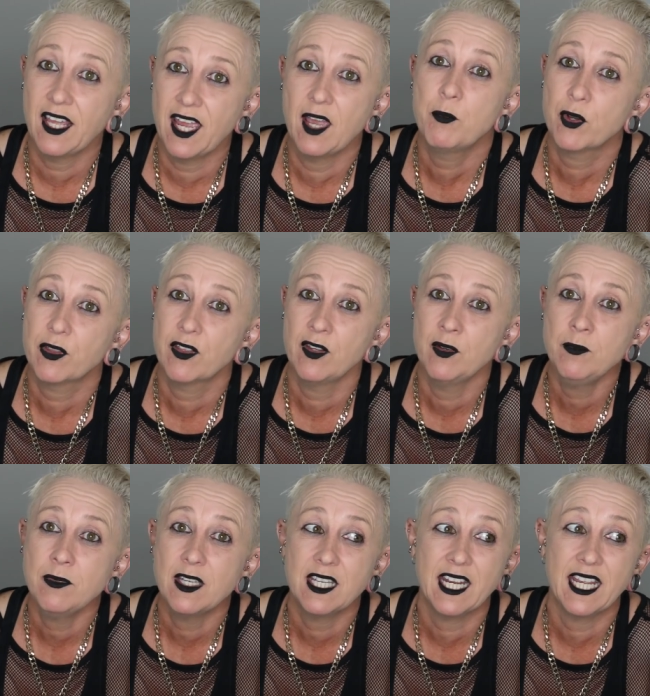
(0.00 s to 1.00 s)
to collab with him
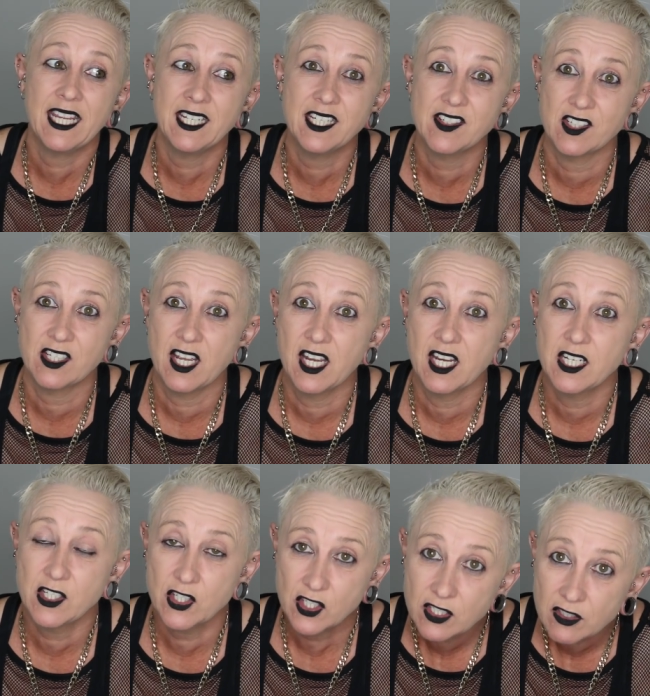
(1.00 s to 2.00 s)
at any
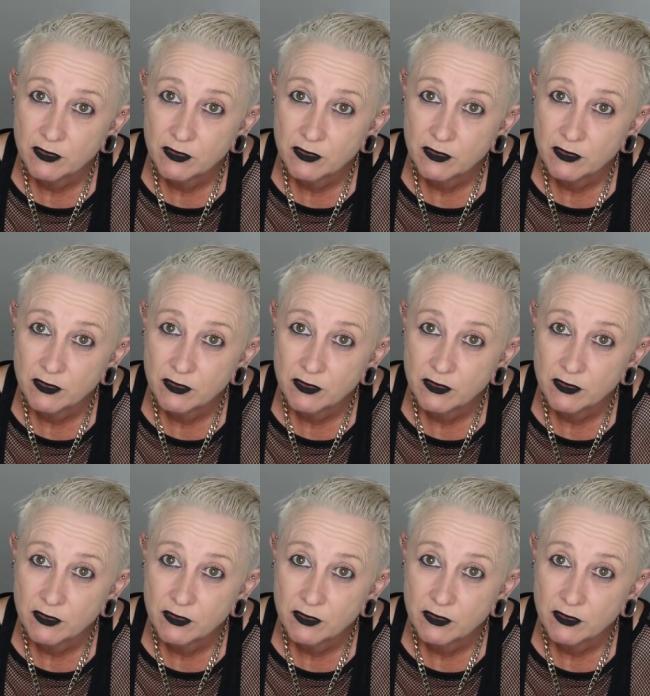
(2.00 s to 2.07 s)
stage.